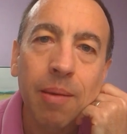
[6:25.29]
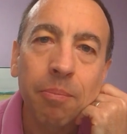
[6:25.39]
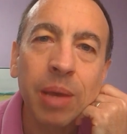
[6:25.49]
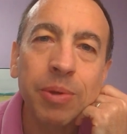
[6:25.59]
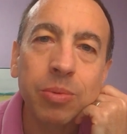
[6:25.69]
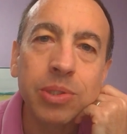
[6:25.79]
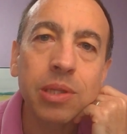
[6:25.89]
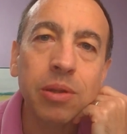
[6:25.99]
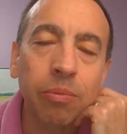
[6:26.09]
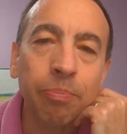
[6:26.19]
Maybe it was a
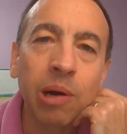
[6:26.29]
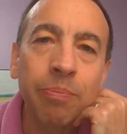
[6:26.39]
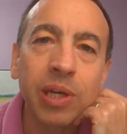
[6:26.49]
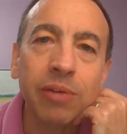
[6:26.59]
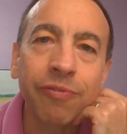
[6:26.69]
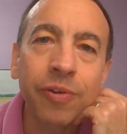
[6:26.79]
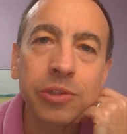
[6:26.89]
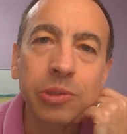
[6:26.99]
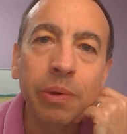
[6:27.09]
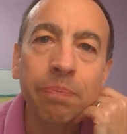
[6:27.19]
little bumpy at
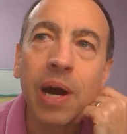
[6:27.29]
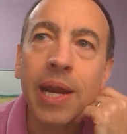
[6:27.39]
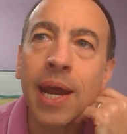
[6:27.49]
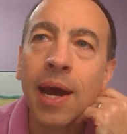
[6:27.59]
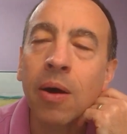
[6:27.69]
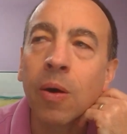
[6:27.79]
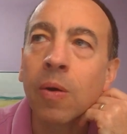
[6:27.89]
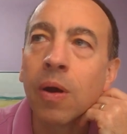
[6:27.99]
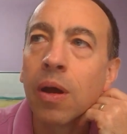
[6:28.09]
first, but by now,